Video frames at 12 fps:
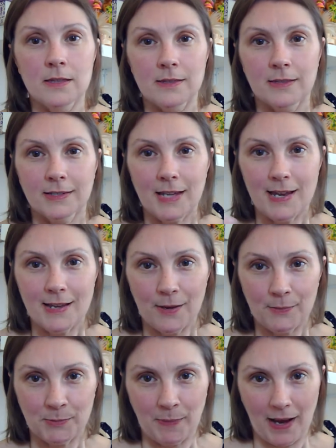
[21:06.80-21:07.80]
The day
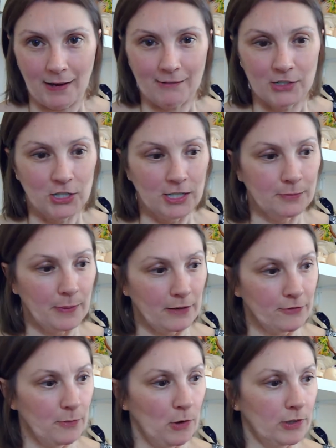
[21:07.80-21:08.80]
comes back when she's back
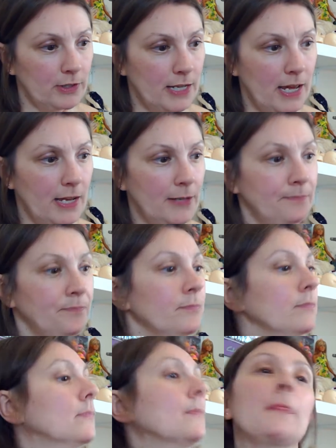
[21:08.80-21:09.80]
from holiday,
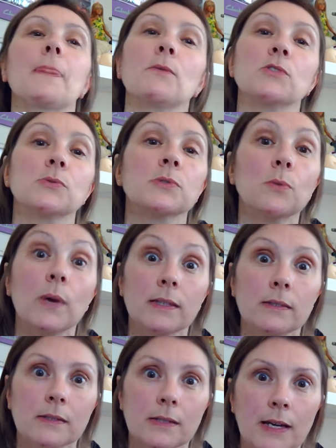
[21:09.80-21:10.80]
which was a
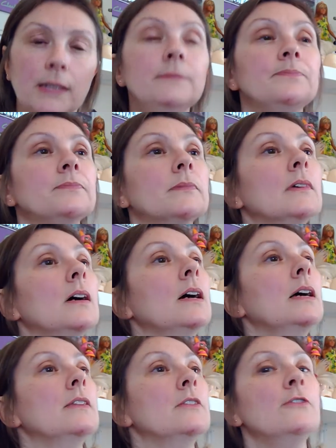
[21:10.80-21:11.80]
Wednesday.
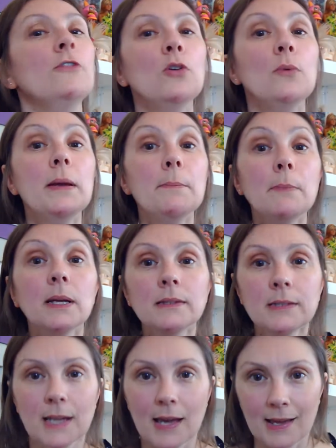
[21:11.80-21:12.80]
The following
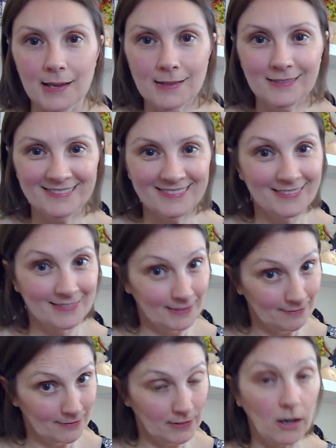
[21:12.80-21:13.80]
Monday,
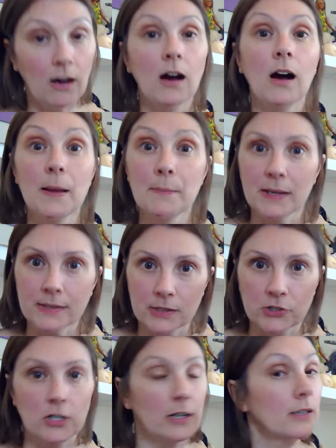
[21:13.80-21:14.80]
I
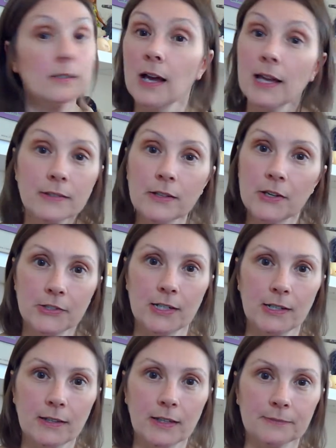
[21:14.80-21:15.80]
messaged her because I hadn't heard
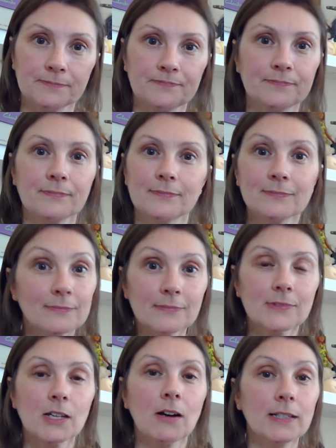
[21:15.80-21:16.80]
anything.
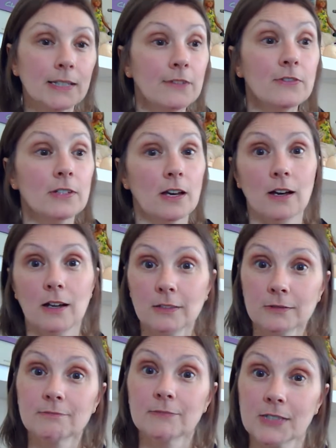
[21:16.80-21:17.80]
So I'd given her
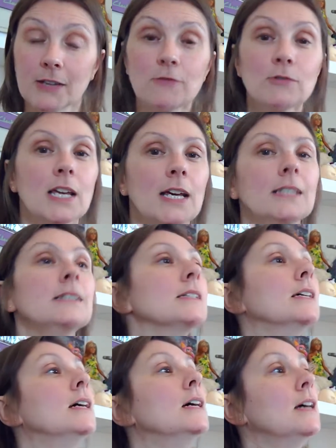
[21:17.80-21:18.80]
several days,
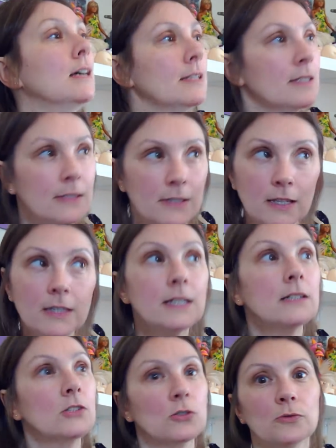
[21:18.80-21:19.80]
nothing
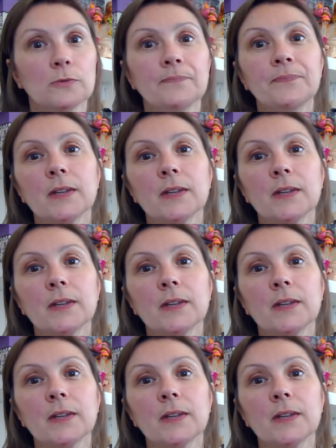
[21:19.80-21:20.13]
at all.